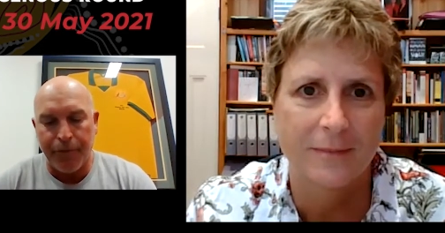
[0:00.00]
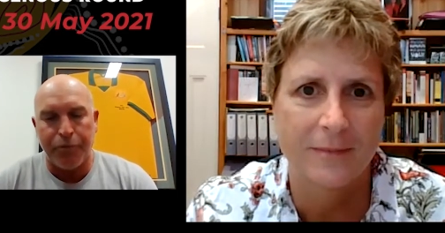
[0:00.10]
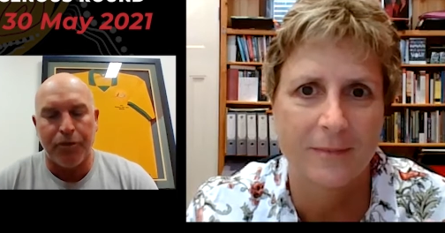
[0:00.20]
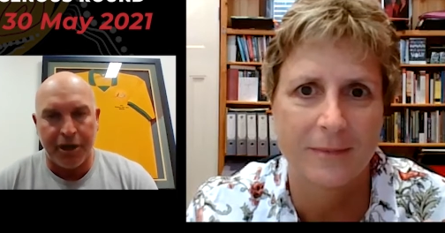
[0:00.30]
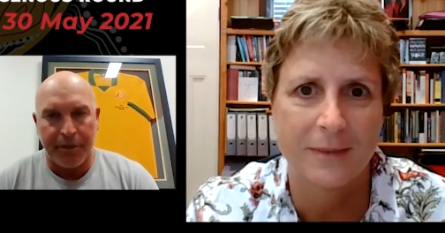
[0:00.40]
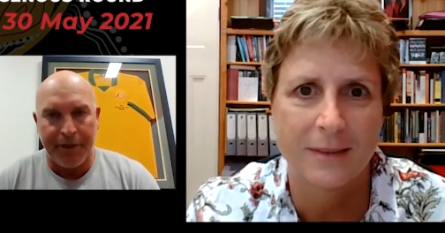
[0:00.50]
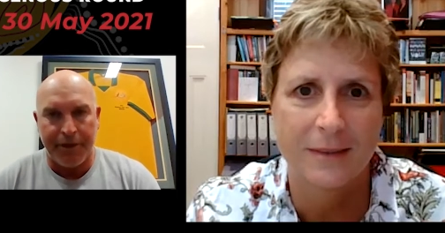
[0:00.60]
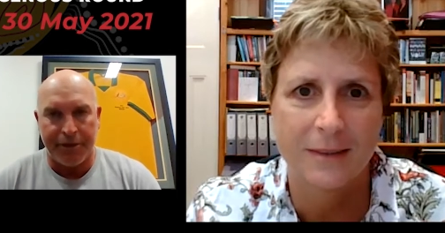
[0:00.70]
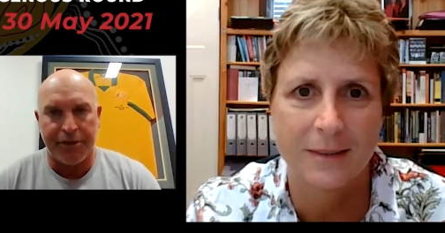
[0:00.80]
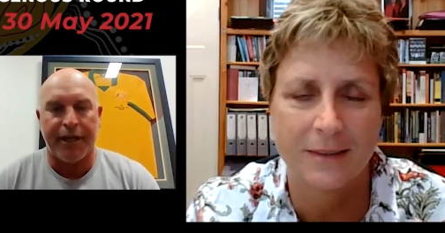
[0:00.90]
Speaker 1: football might have
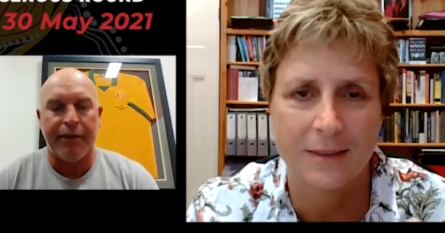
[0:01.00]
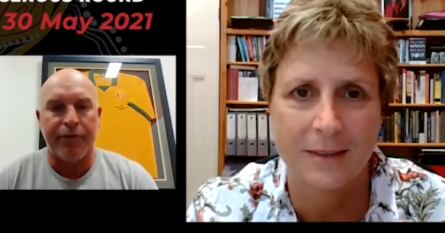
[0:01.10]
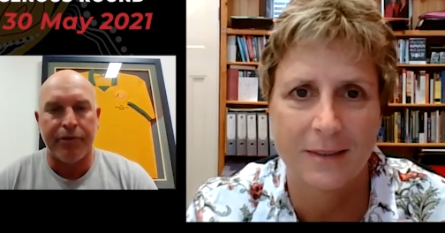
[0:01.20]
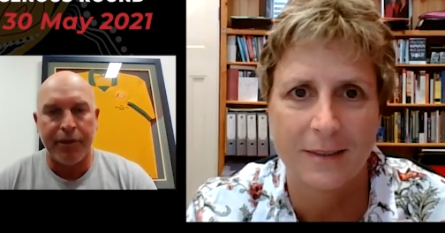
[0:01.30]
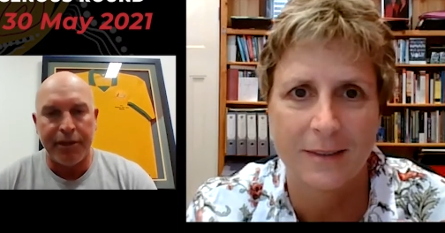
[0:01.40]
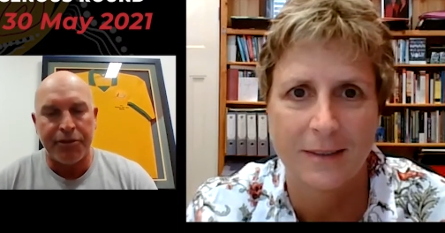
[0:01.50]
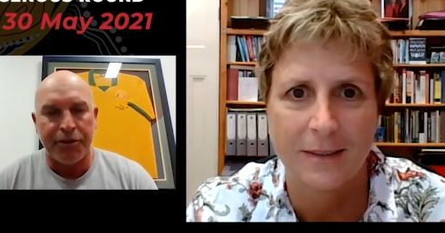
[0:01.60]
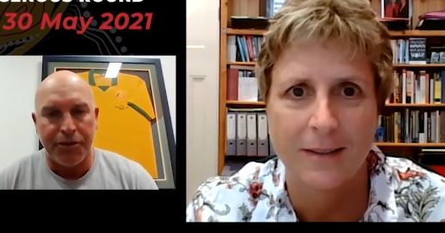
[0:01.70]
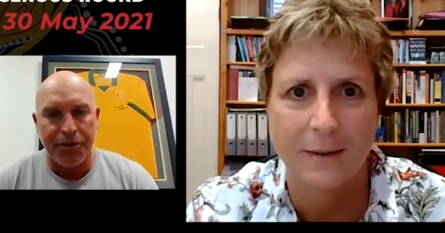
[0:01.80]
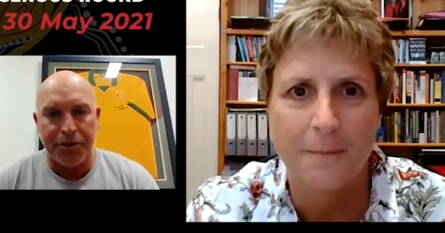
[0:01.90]
been your savior, and the
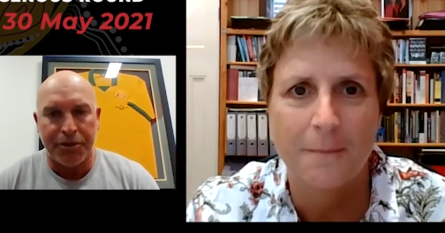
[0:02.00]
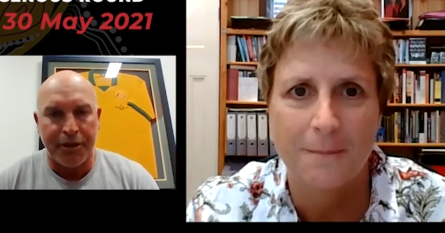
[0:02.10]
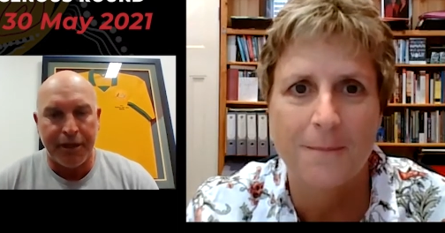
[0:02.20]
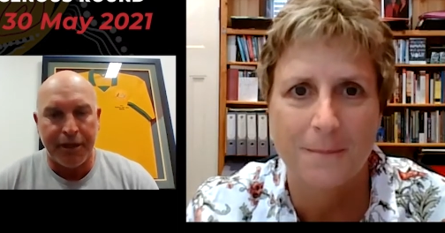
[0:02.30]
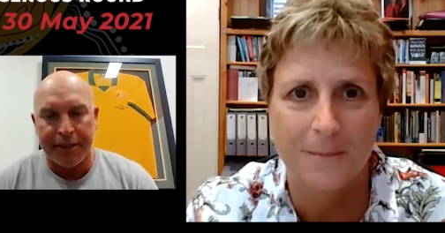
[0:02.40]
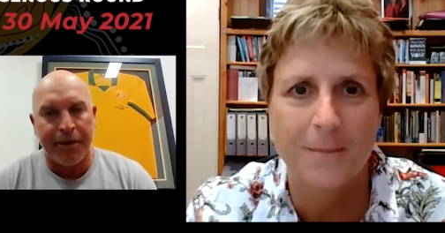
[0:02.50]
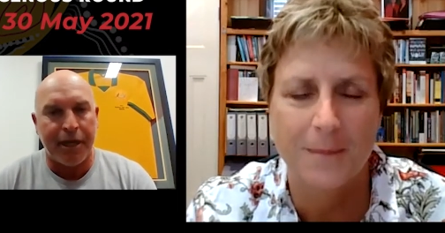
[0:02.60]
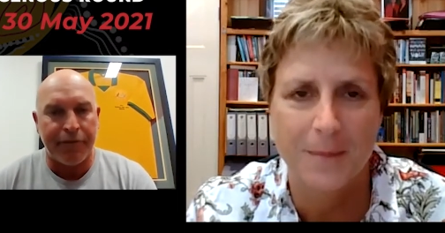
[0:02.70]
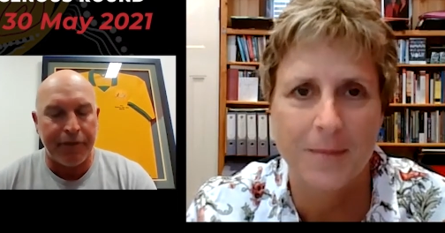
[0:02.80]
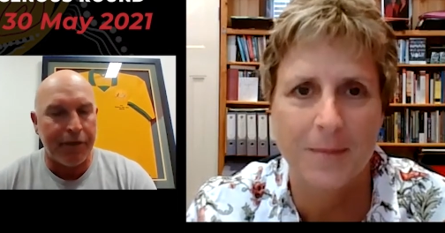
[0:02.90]
institution as a
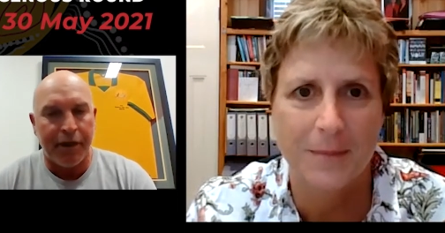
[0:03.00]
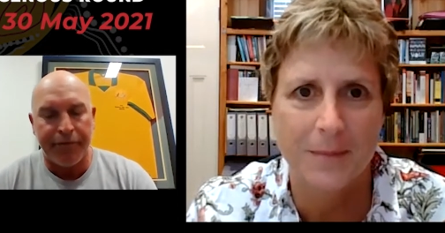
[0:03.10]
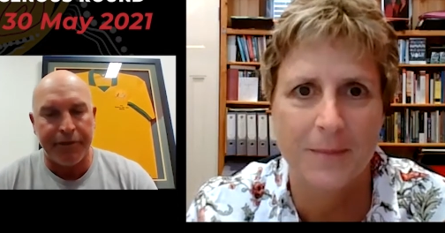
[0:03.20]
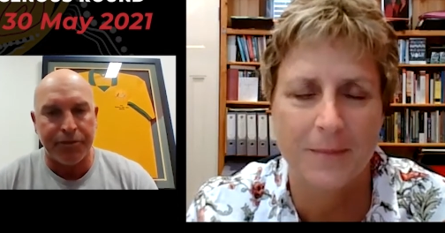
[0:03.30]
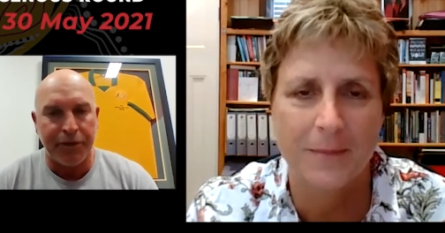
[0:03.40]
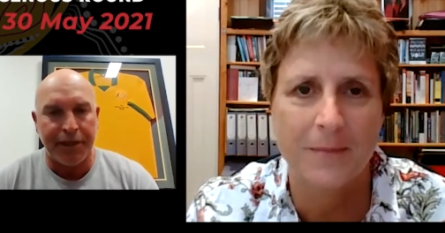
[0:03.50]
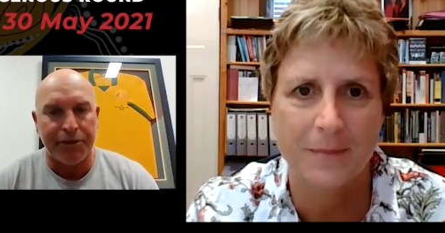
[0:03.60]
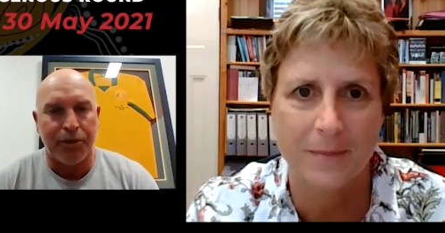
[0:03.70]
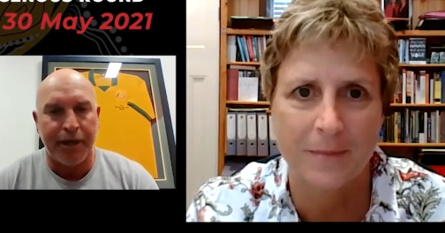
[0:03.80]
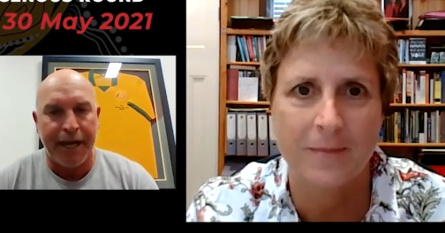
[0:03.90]
part of your life is,
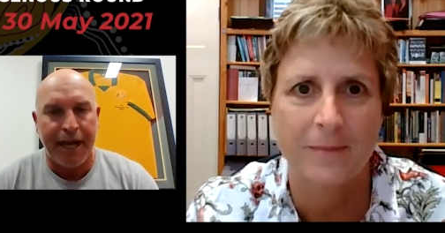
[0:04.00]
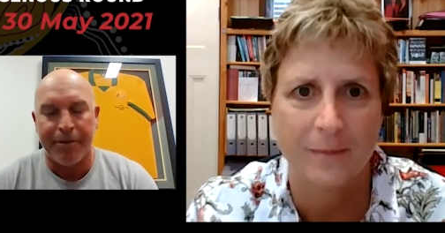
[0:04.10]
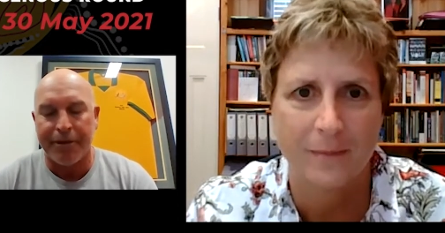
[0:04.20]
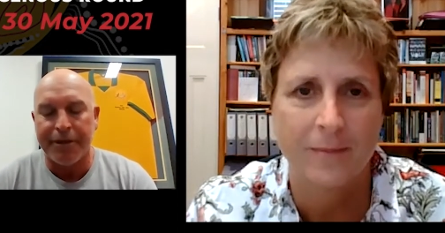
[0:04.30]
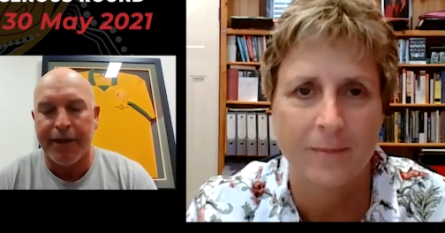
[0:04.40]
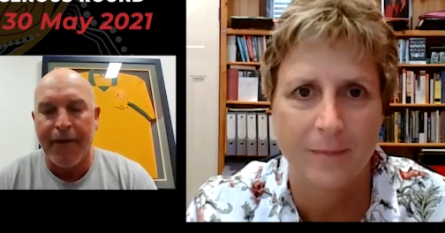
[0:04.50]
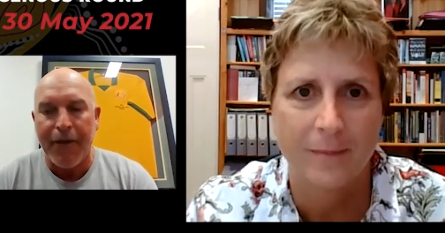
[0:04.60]
is what happened.